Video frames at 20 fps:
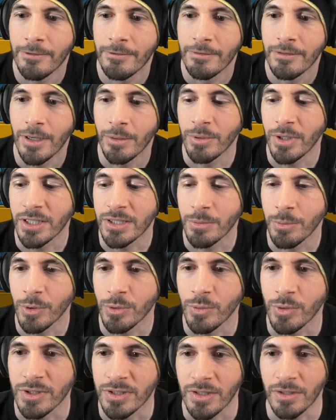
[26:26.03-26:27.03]
I mean, I
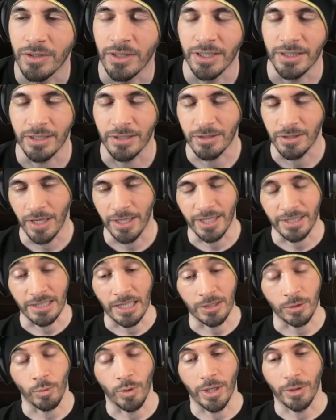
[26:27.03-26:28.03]
suppose we can still hit this. That's
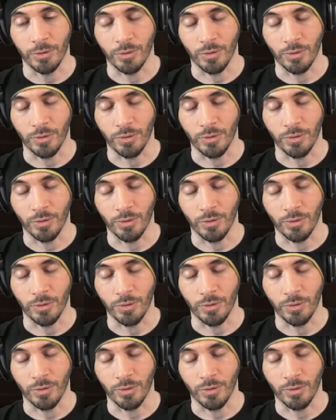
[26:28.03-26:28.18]
not the one I was